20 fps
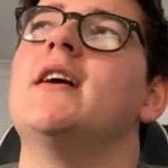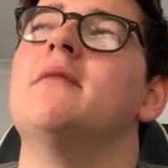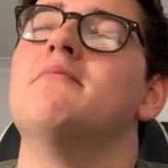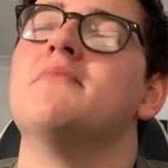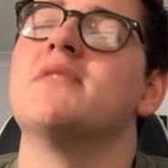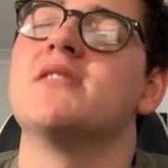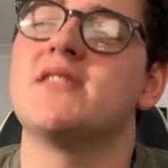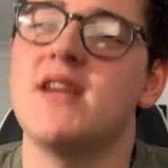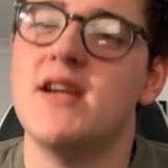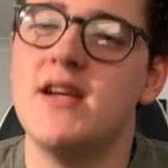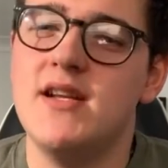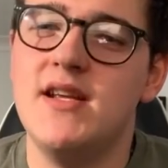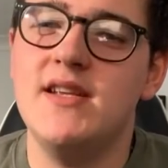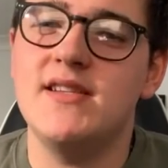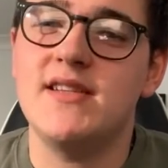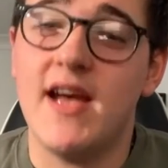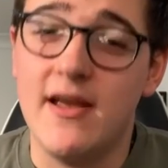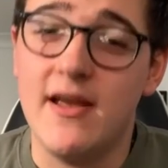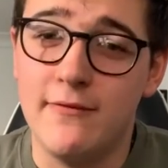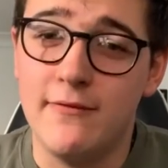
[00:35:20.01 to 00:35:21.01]

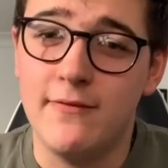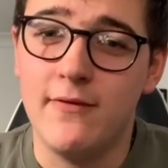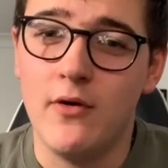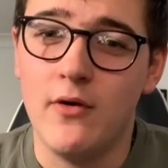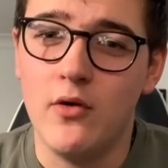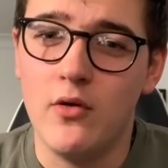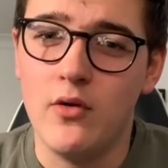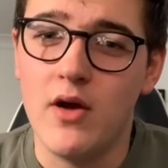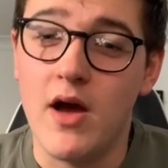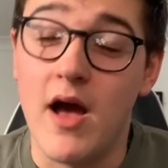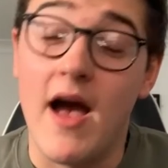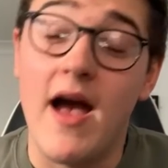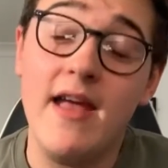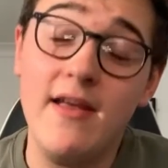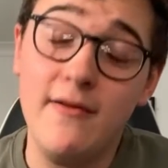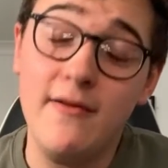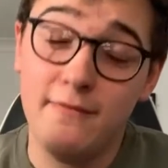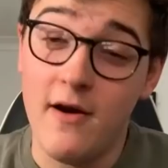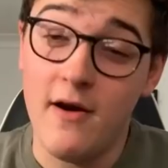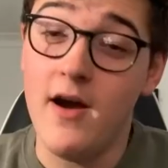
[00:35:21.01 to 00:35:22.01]
Mercedes
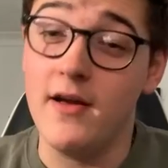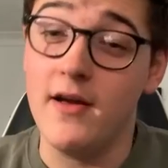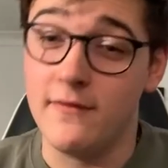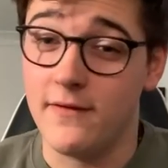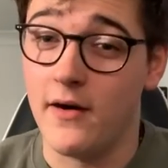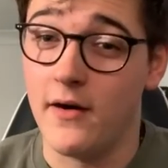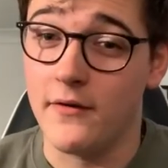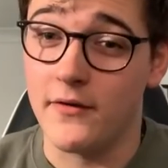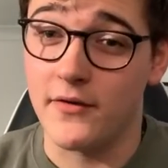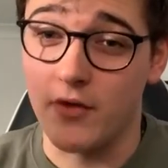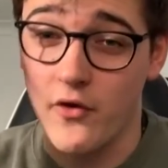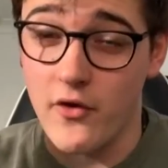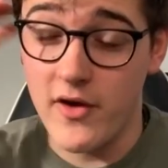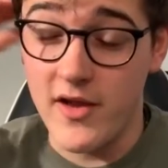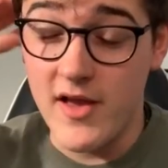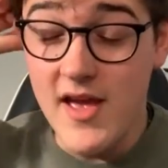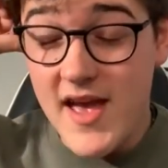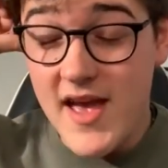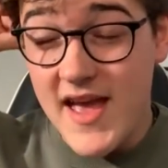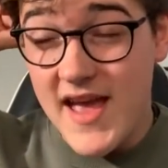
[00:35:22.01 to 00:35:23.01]
A35, sorry,